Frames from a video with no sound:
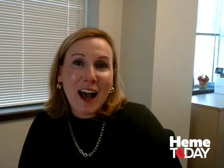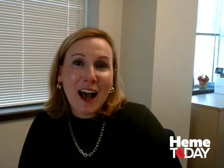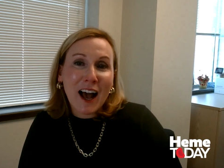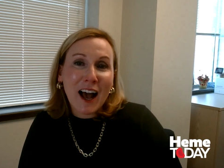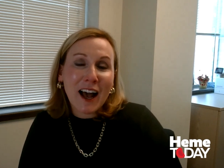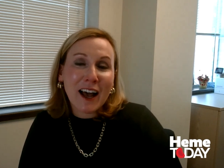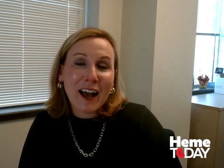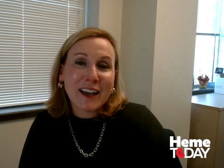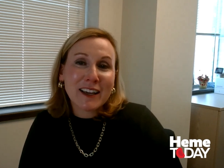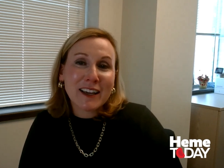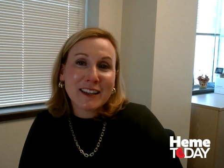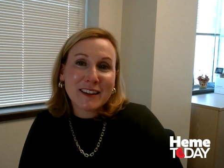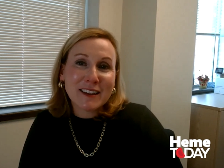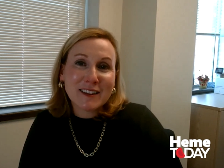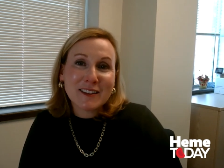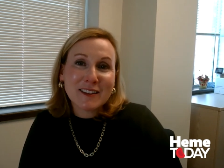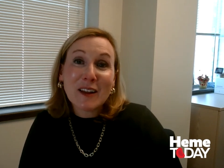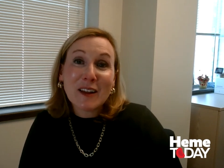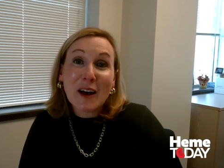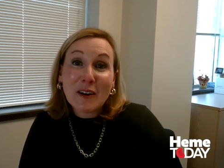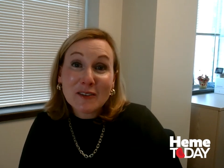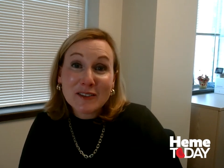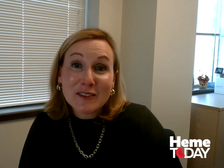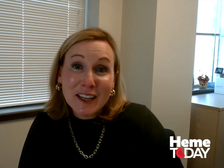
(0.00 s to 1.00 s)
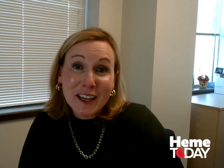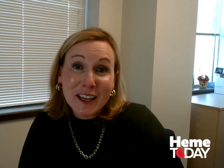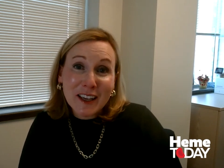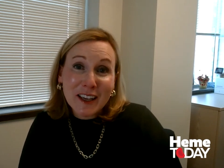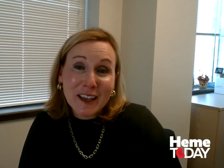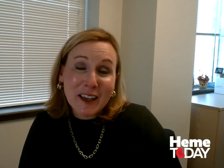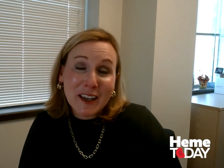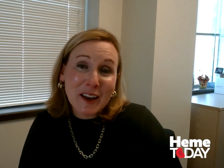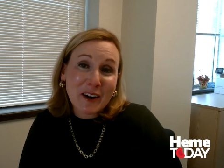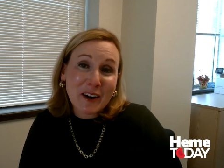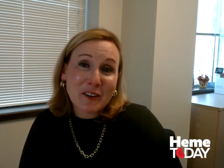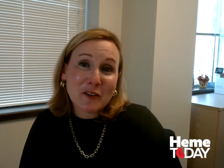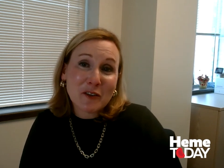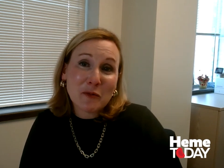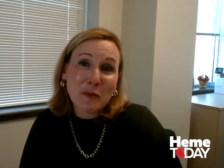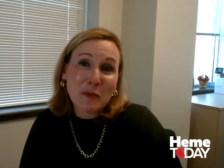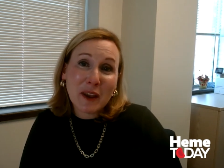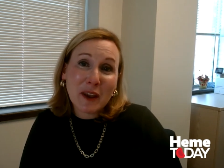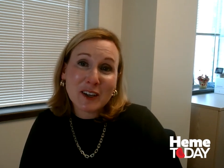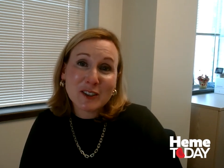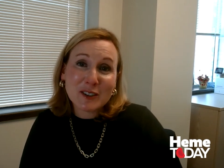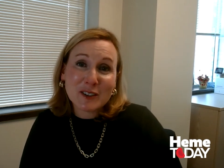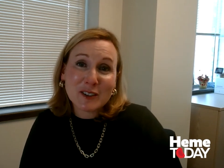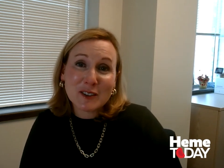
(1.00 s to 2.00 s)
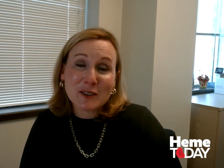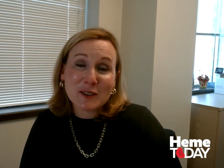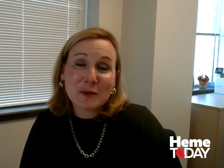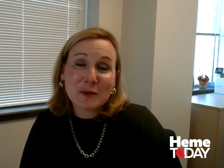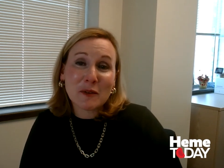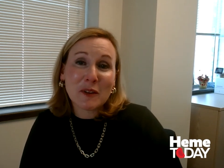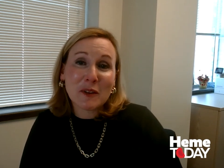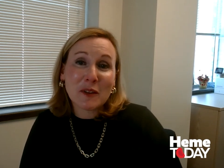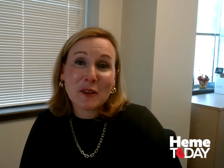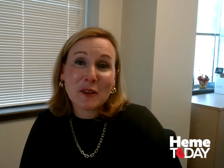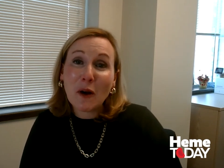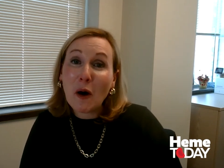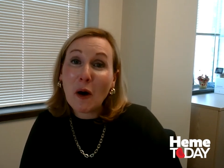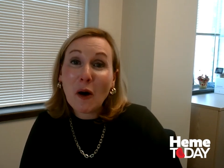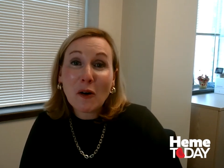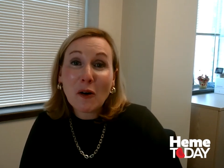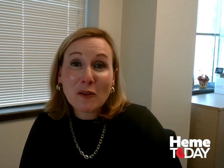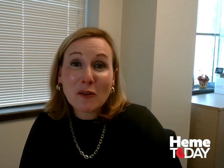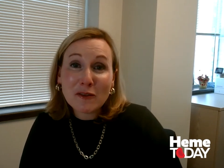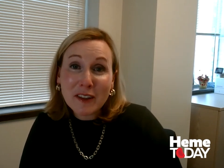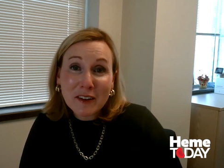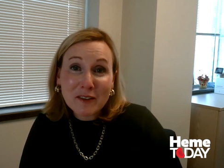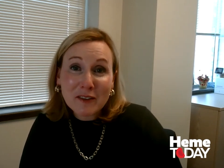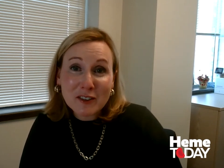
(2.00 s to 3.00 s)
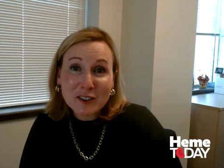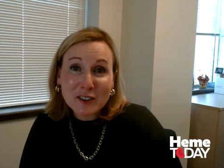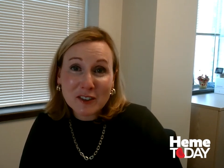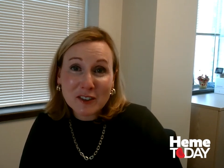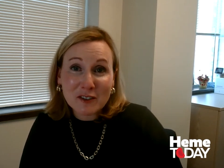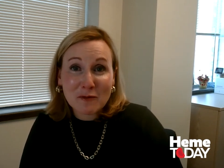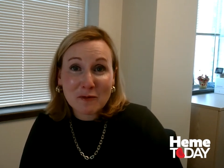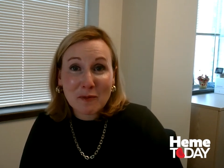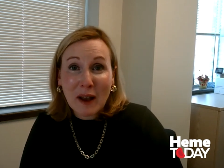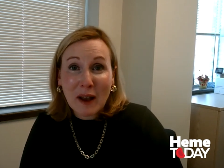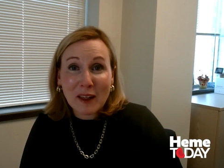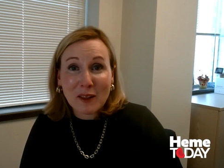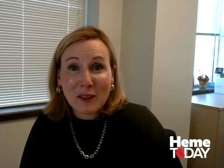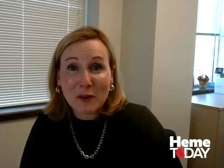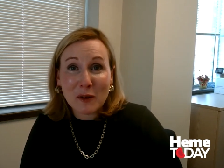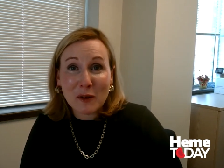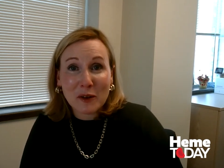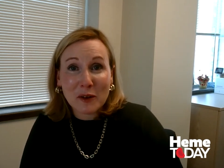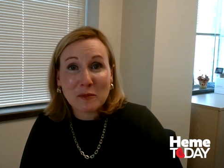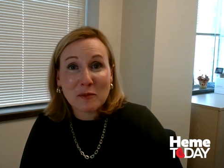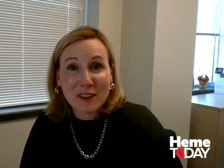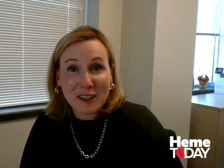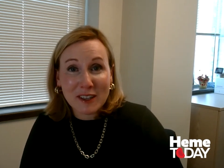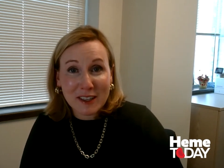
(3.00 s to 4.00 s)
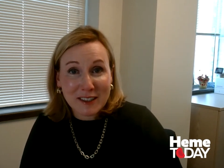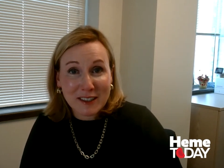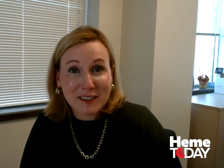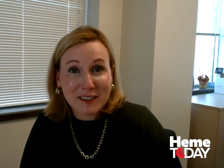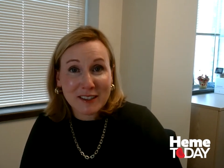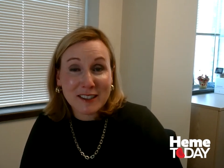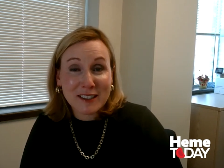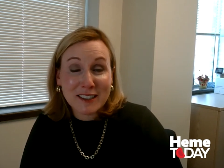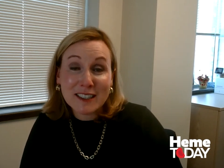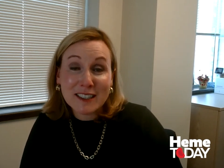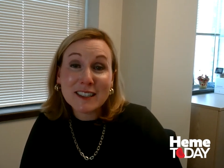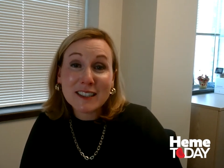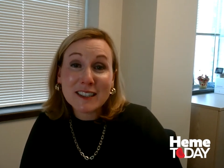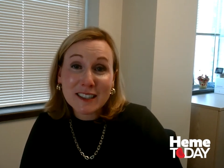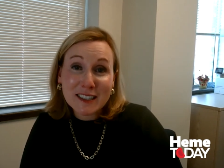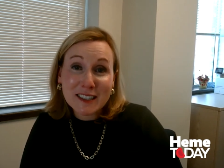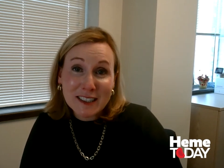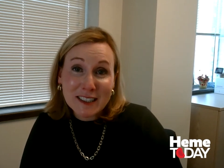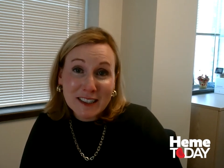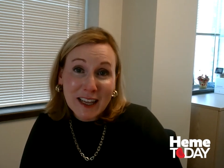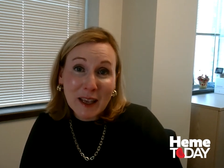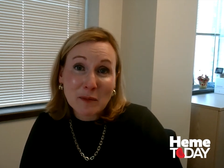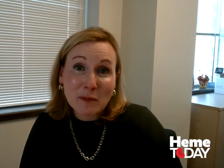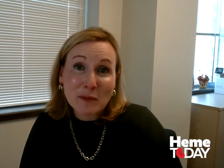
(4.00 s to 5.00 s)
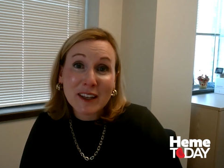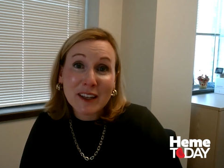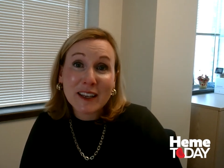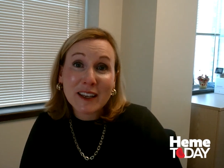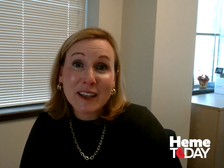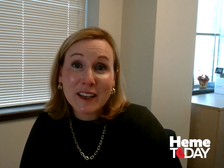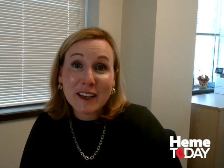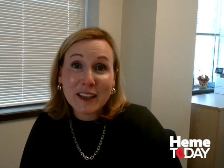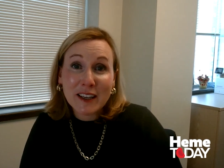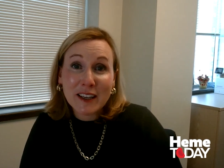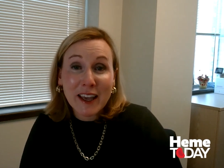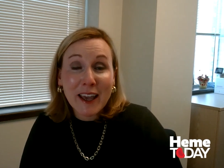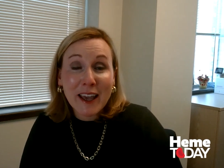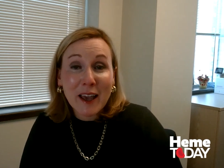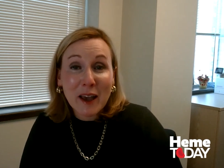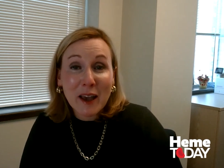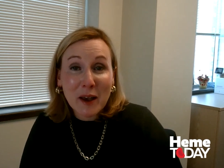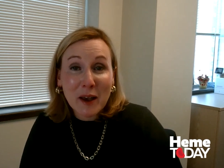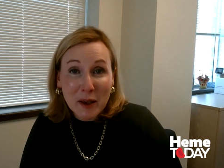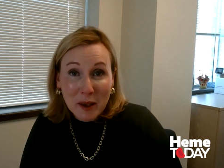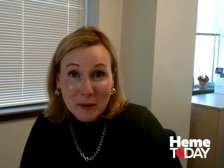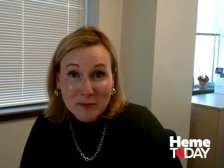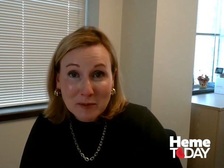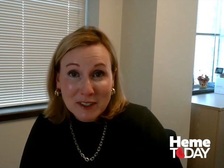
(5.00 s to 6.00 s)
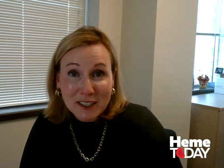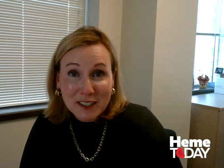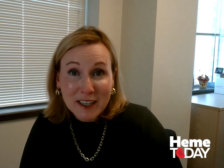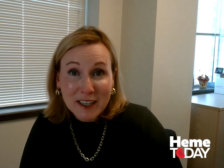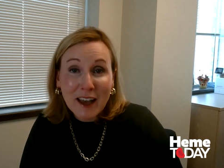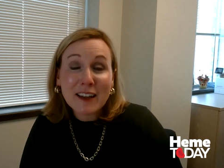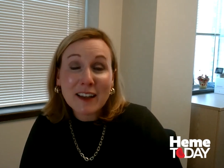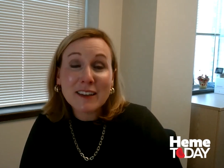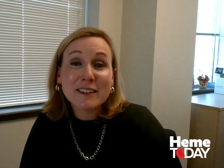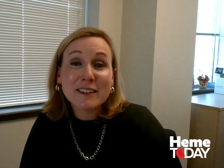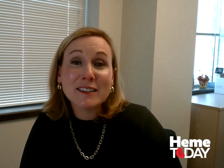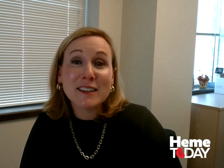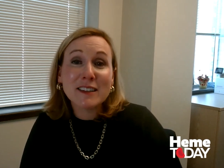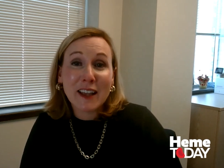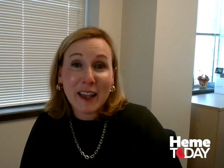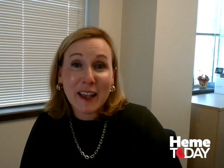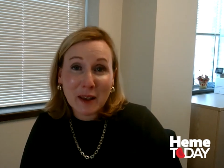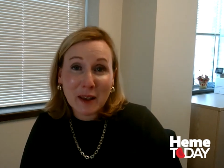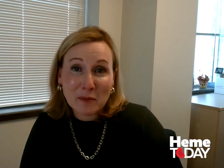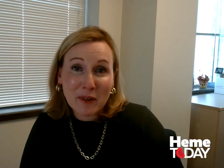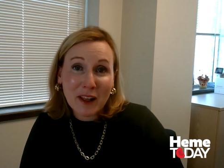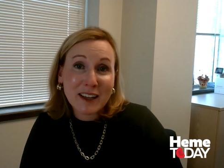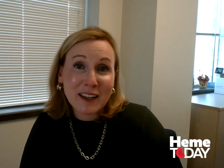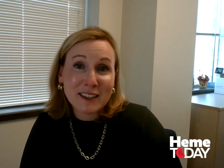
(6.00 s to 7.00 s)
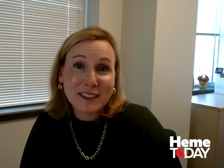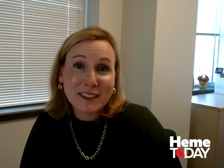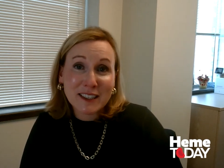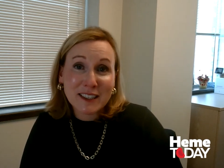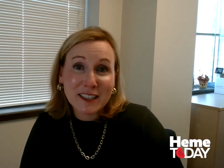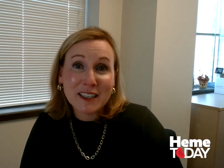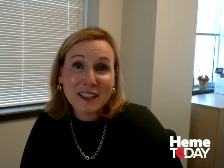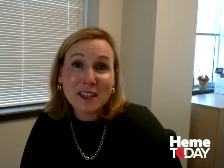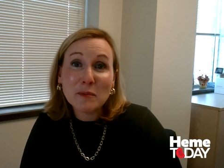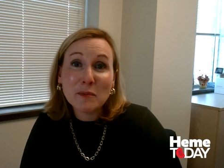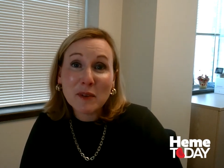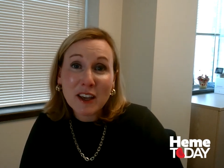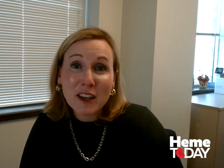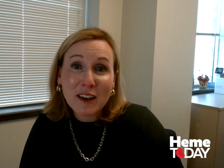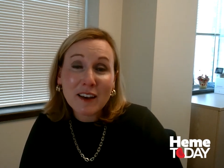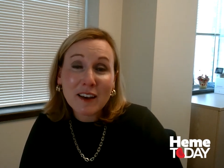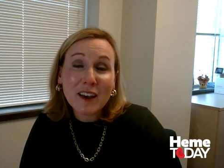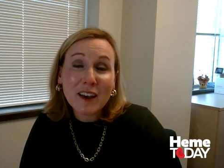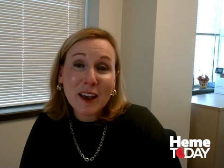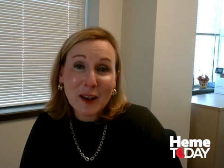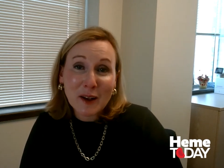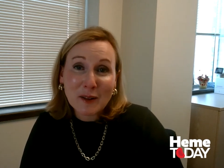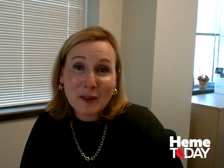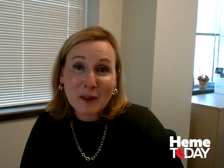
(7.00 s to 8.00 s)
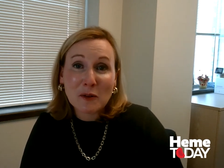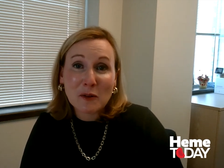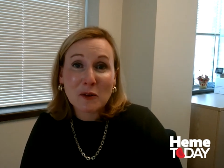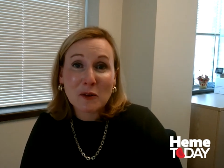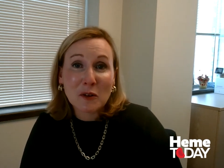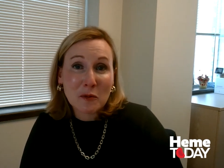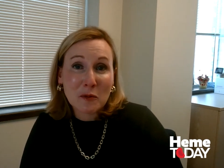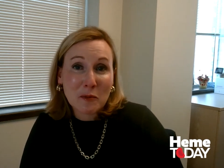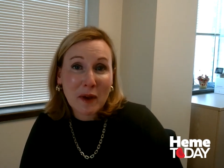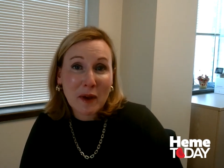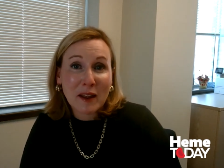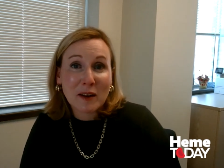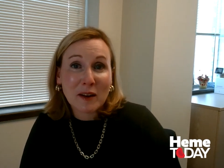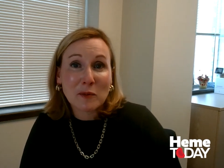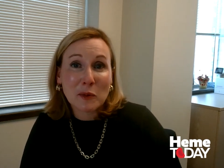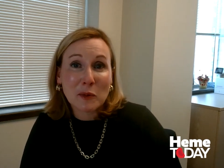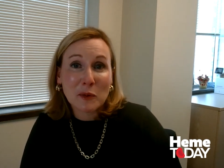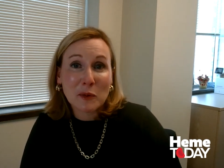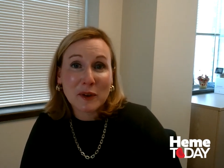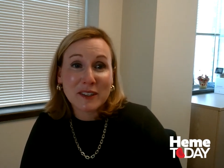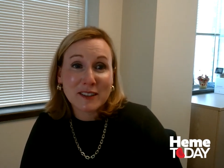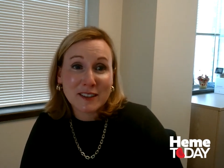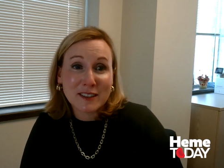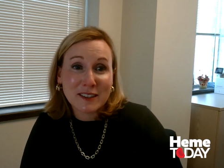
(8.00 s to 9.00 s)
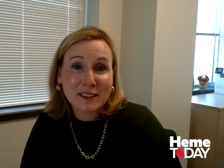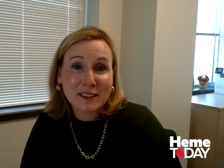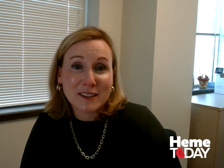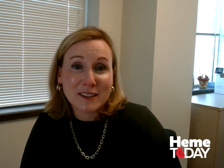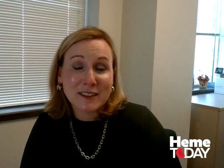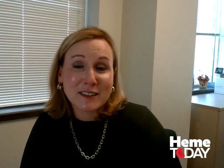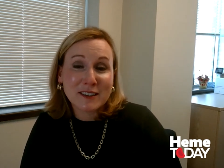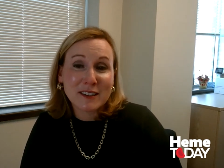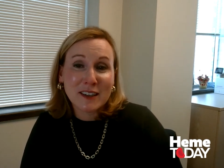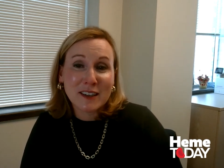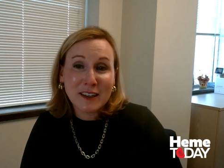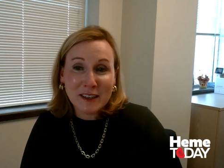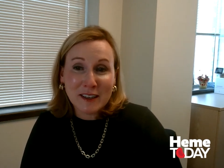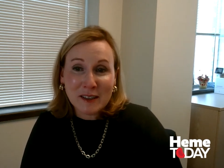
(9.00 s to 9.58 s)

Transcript: I love taking care of patients with all flavors of myeloid malignancies, namely MDS, aplastic anemia, and clonal hematopoiesis.